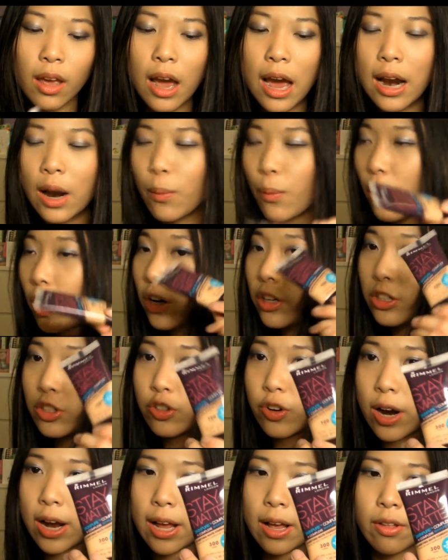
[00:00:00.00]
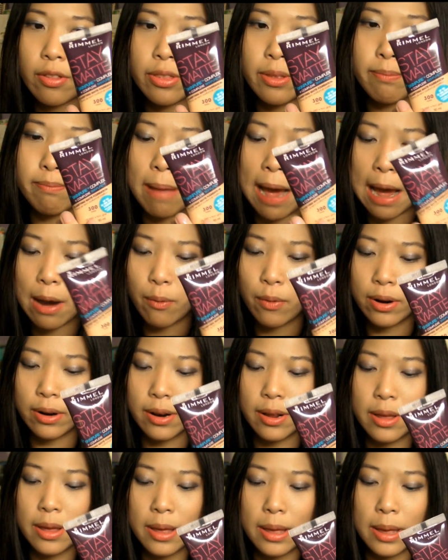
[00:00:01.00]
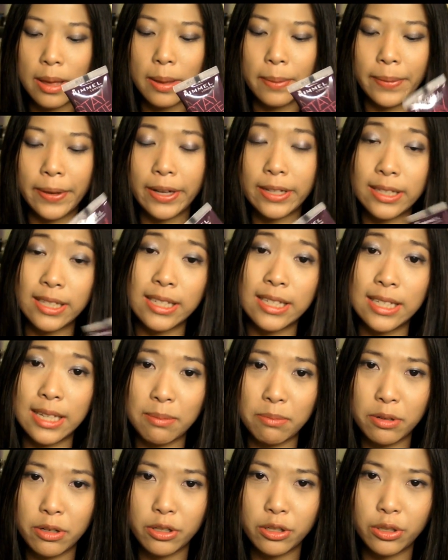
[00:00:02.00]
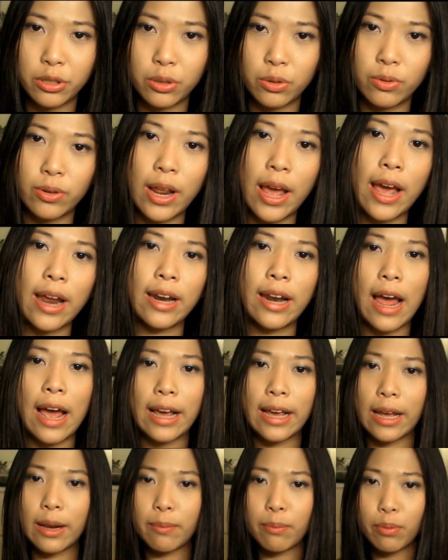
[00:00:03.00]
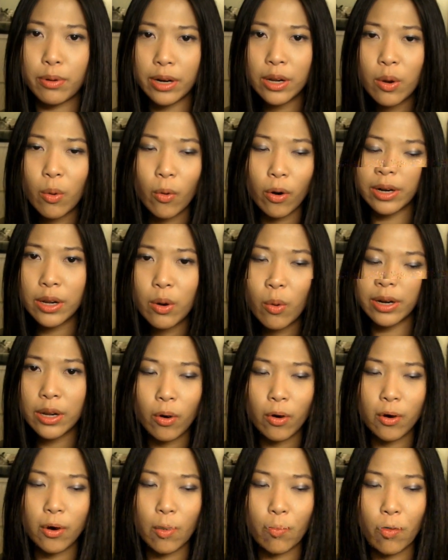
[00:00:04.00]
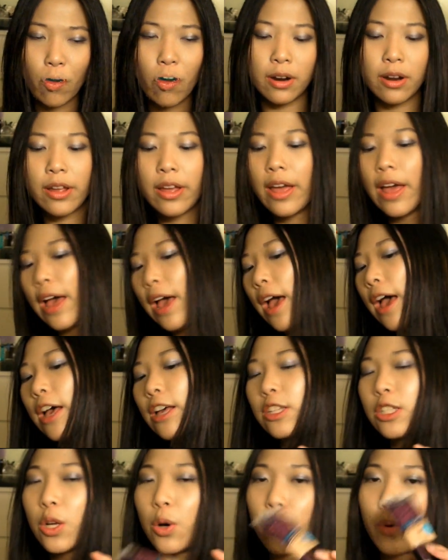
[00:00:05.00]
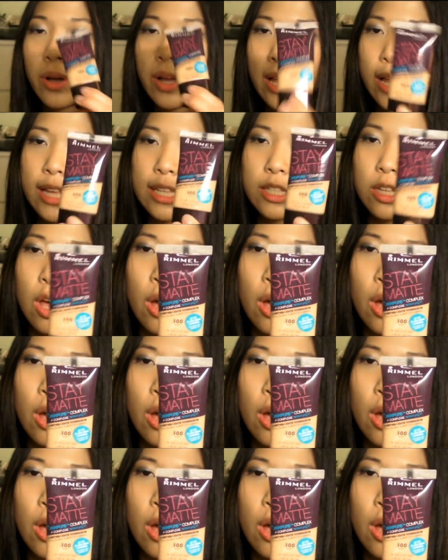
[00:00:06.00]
and I wanted to try out the matte one because it's summer soon and I get pretty oily in the summer, so it's